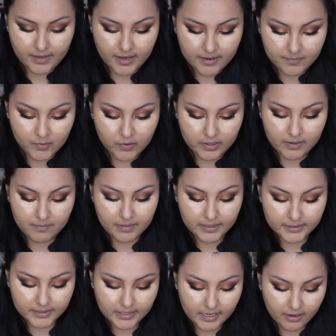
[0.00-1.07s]
I am going to
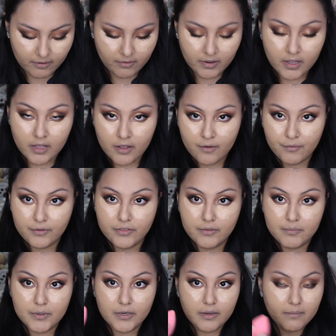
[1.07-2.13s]
blend it out with
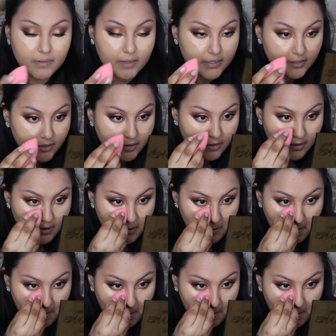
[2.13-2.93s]
the Beauty Blender,